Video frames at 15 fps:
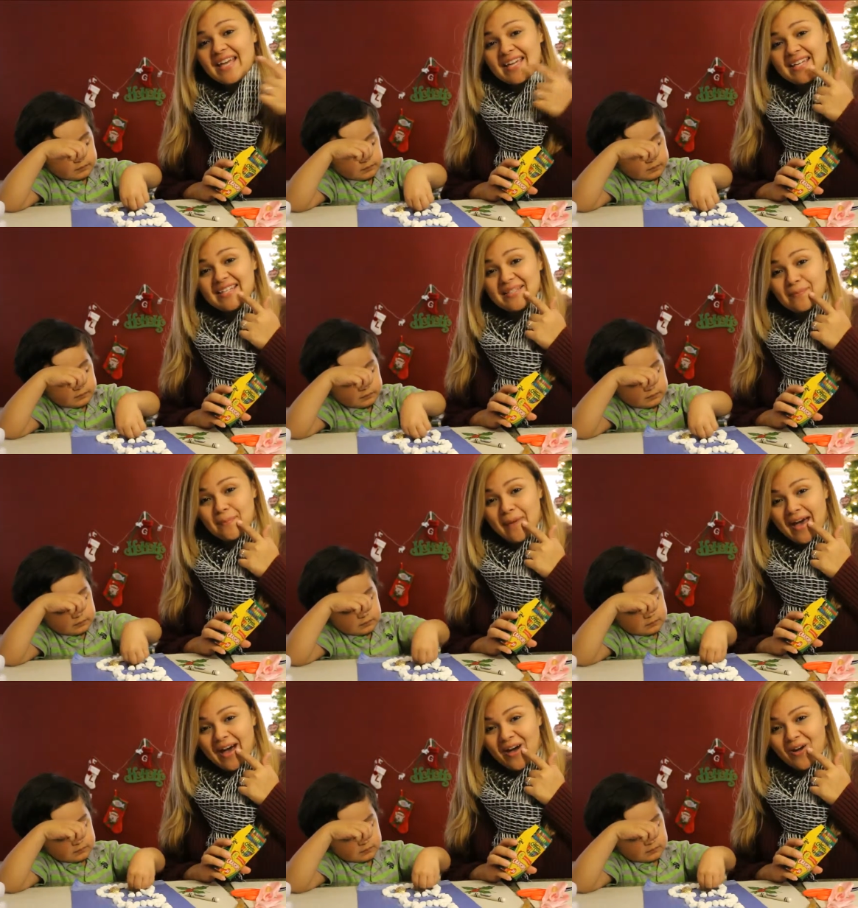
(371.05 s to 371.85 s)
Speaker 1: his
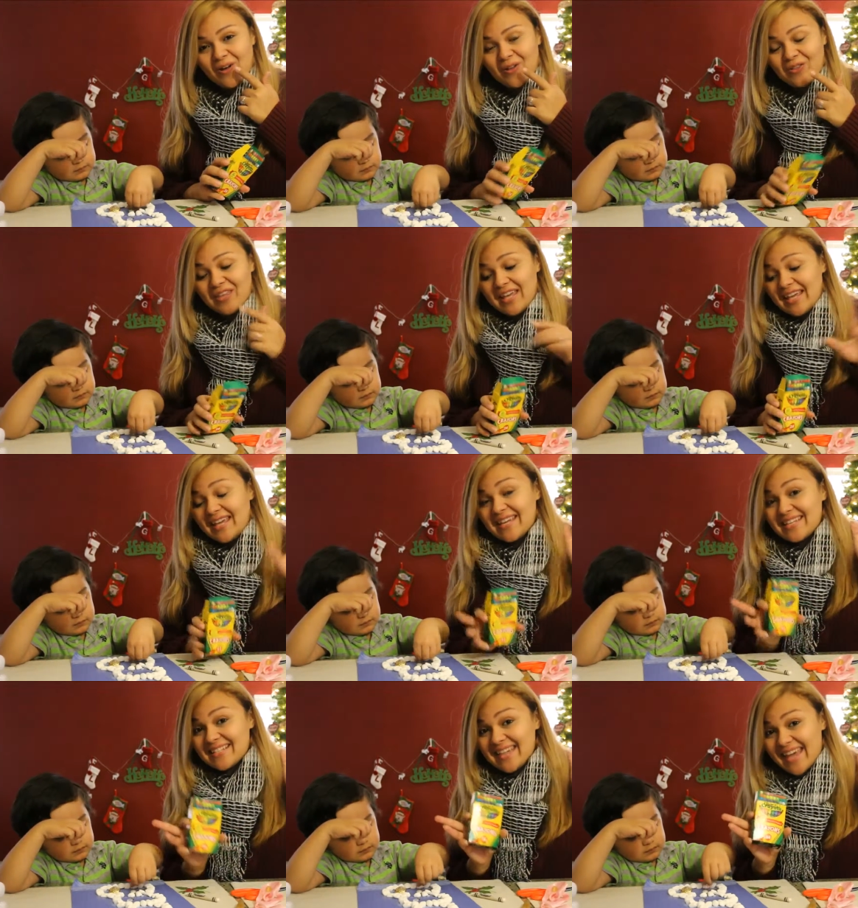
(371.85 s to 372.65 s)
mouth,
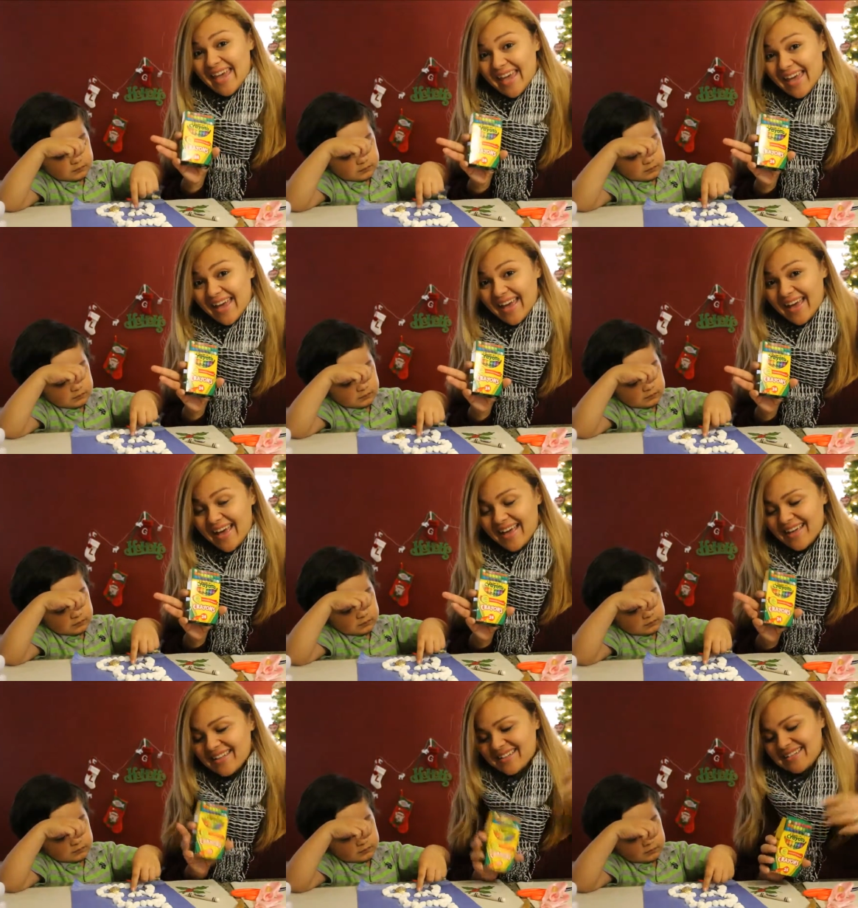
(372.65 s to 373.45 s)
his
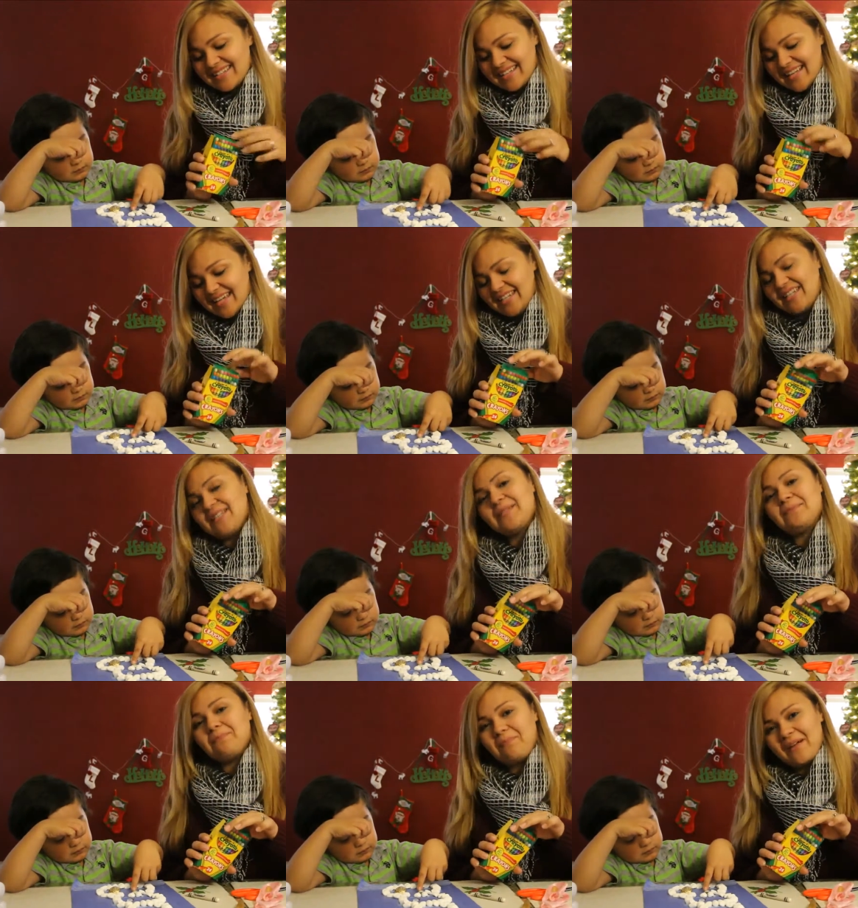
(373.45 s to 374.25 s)
hands, and
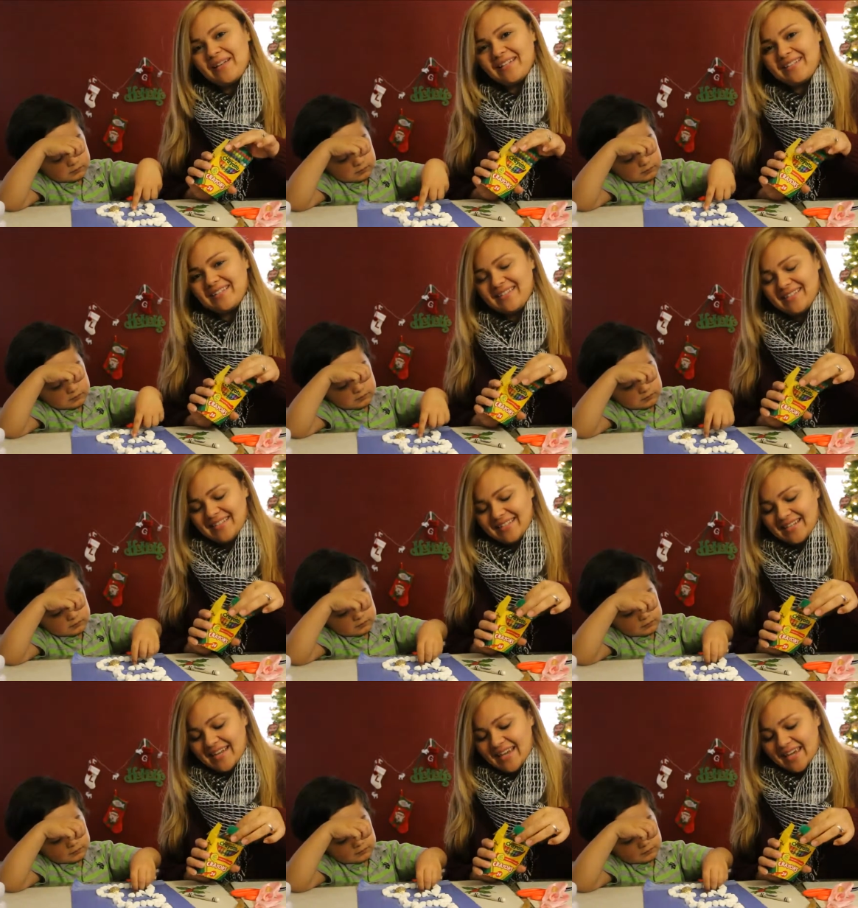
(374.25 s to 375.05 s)
his
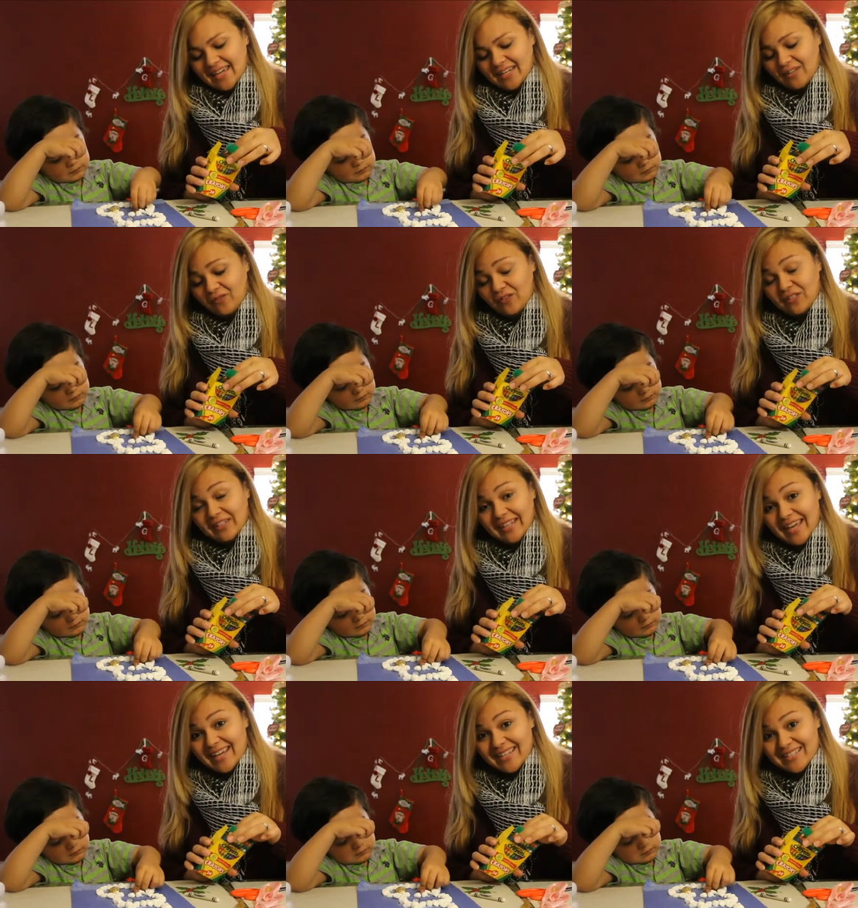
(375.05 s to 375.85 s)
buttons. And if you'd
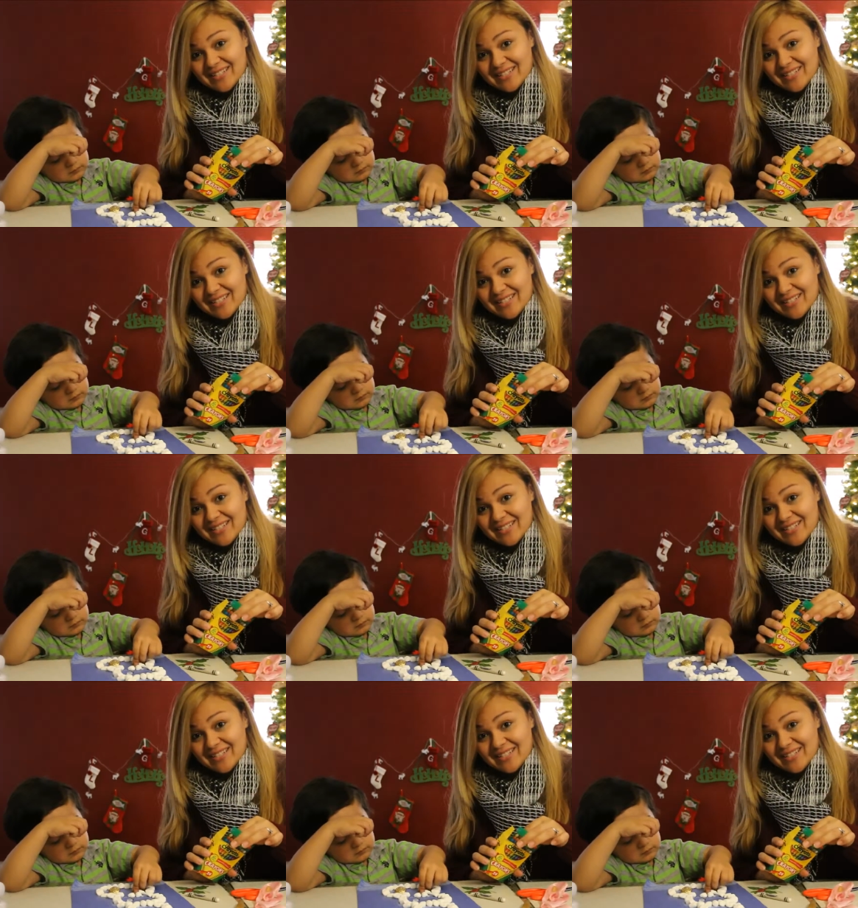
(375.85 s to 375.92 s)
like